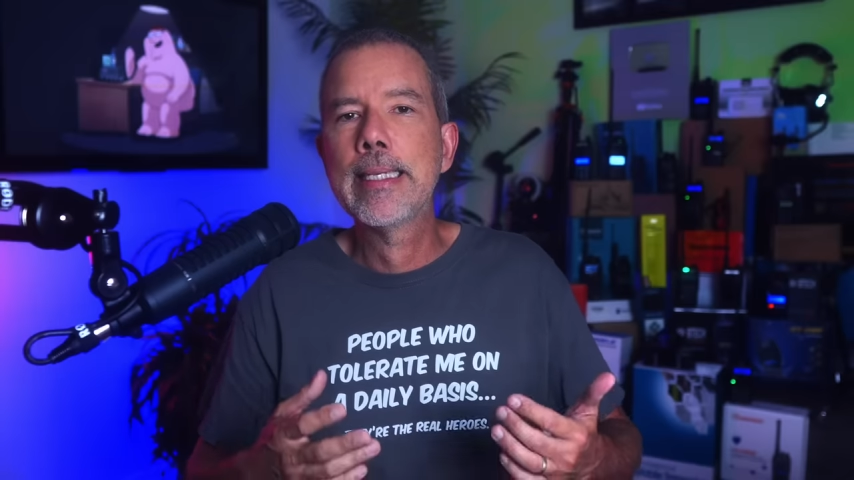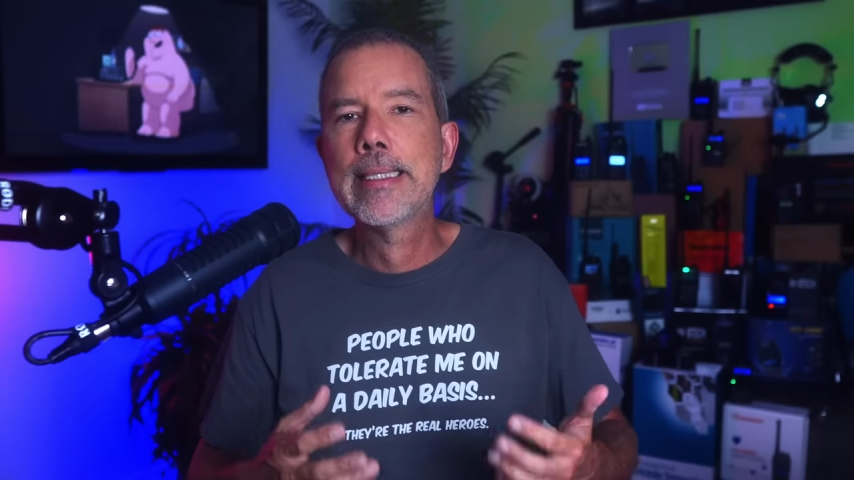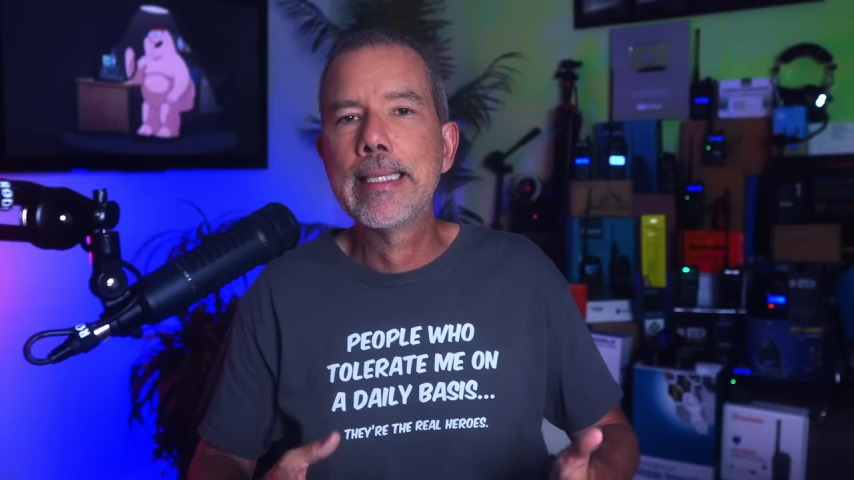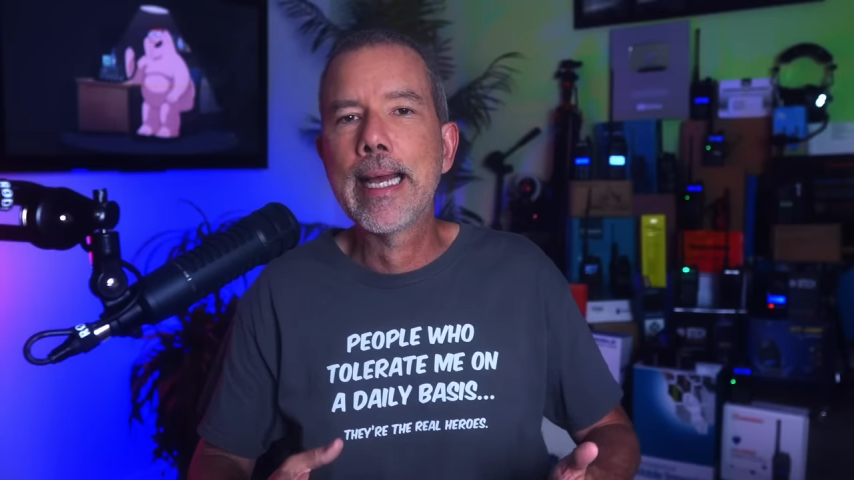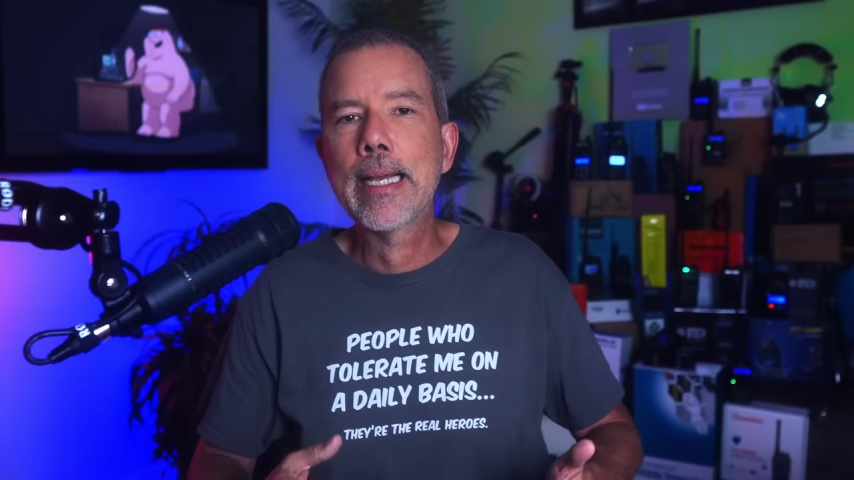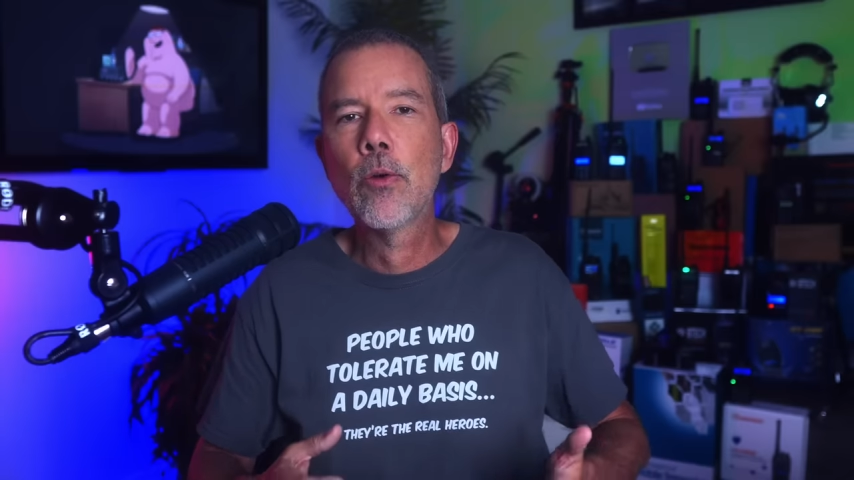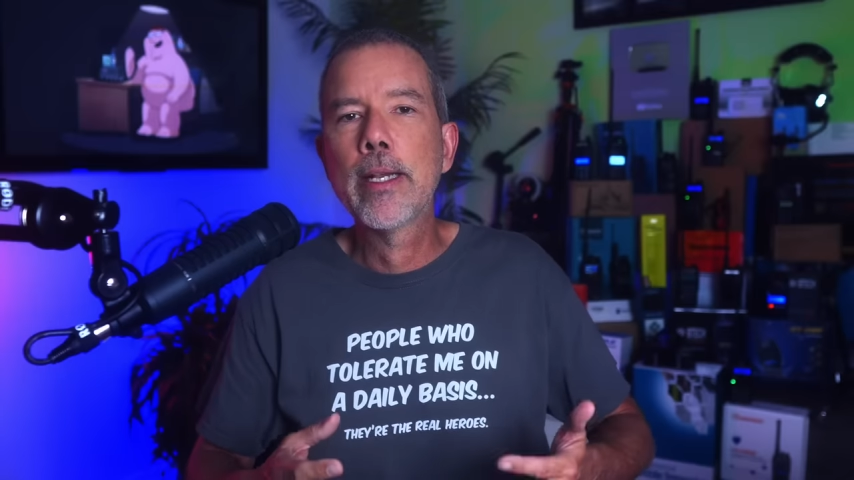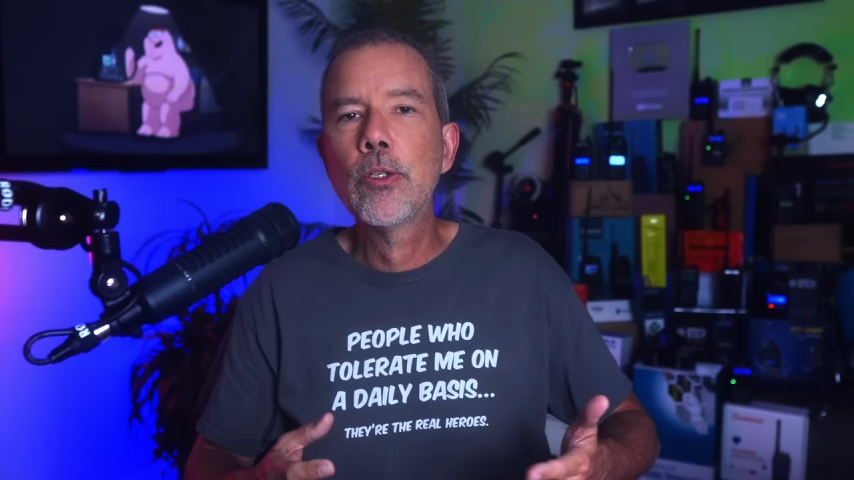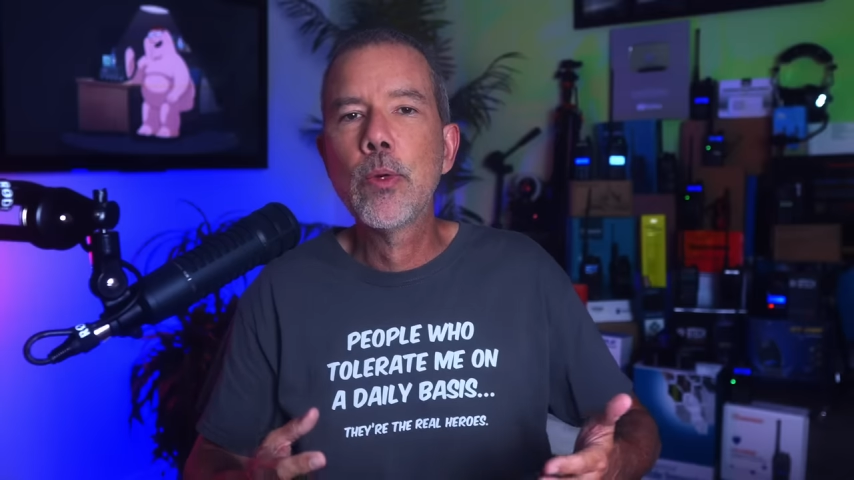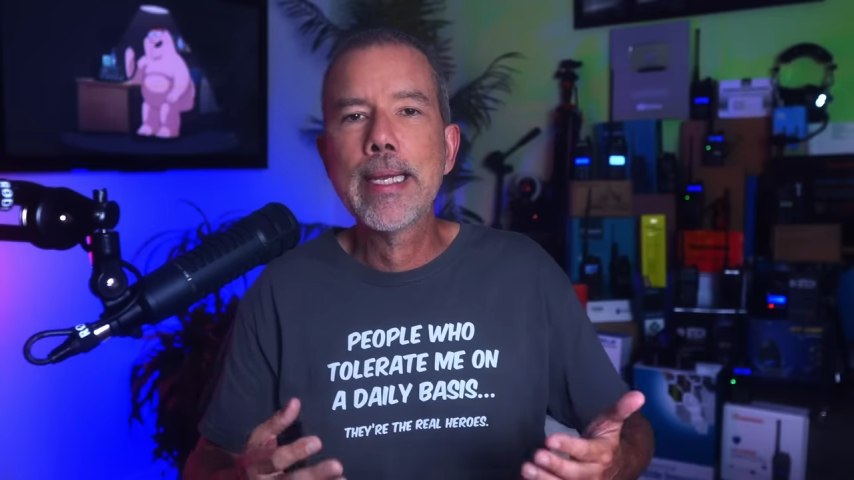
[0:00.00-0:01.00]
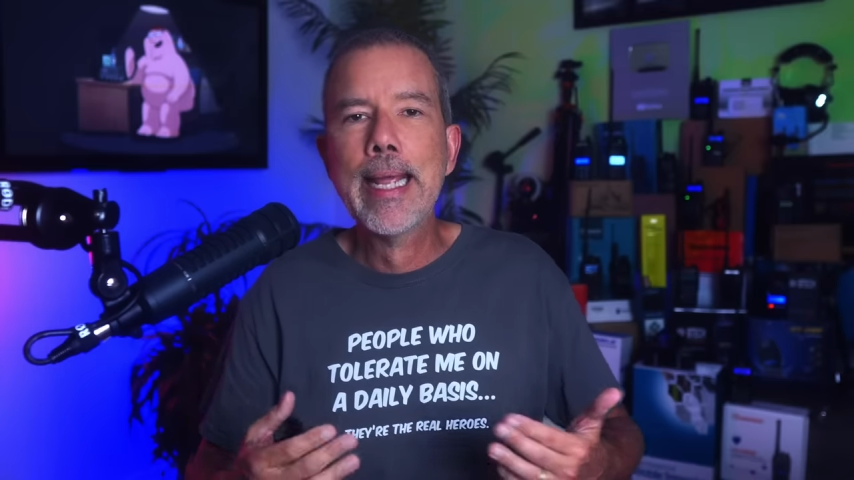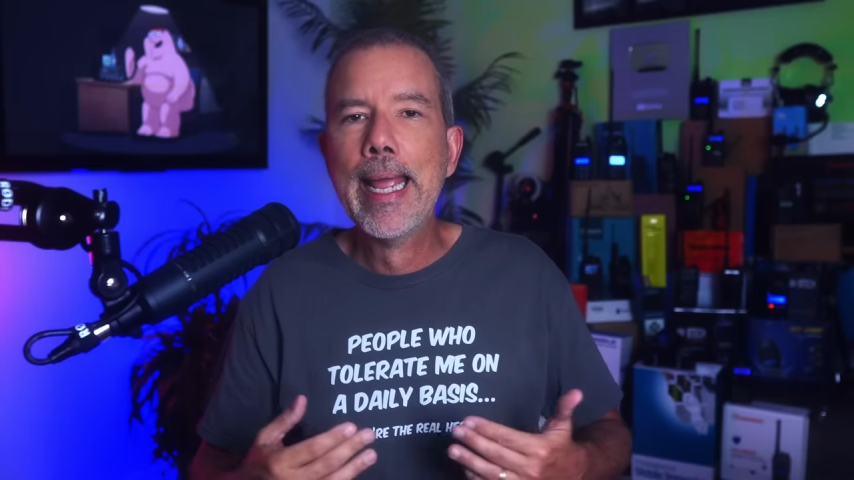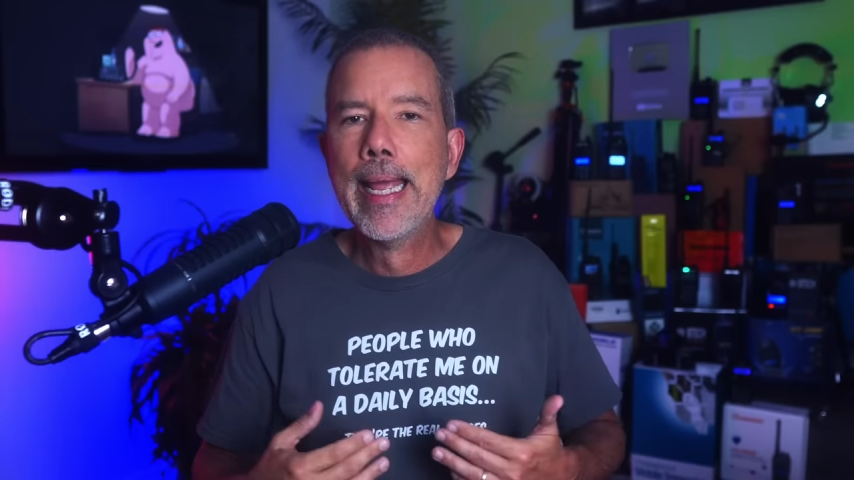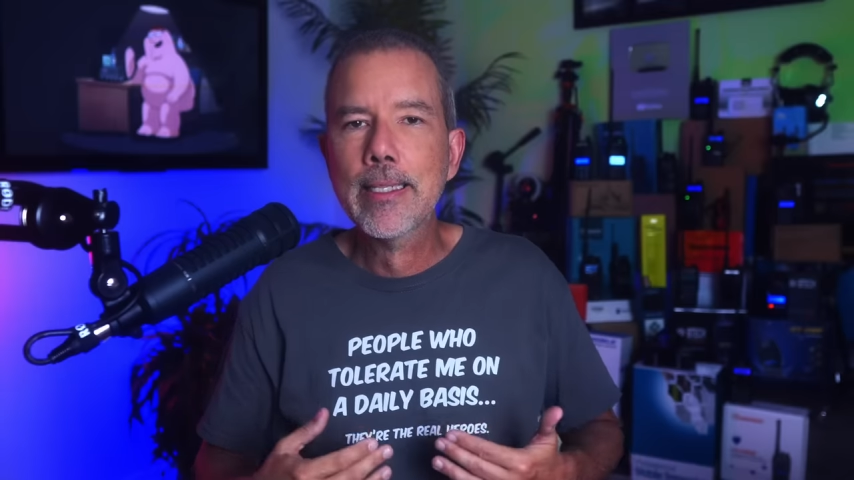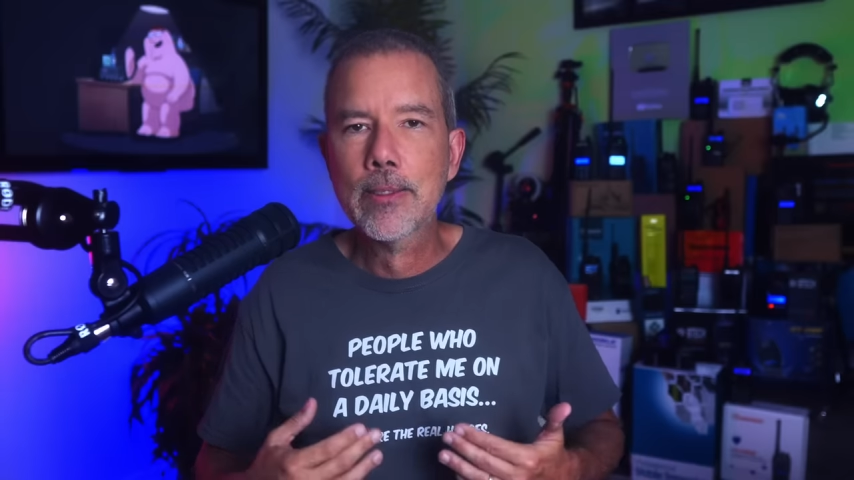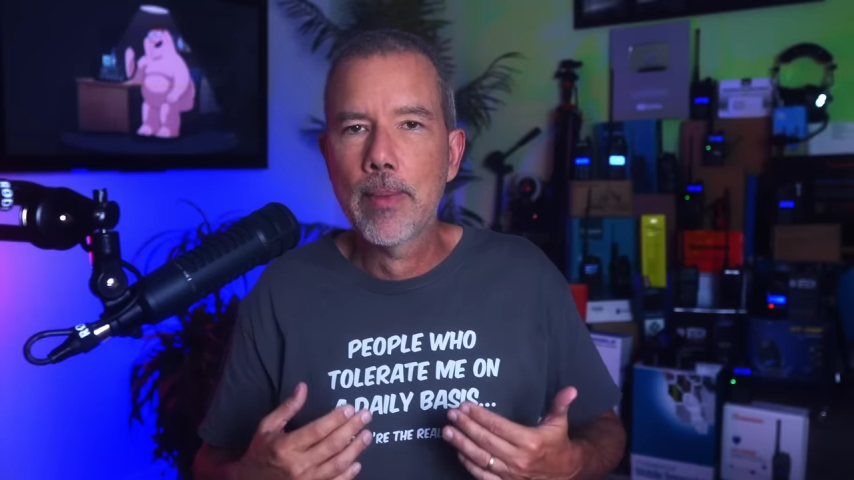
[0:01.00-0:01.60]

is not going to enhance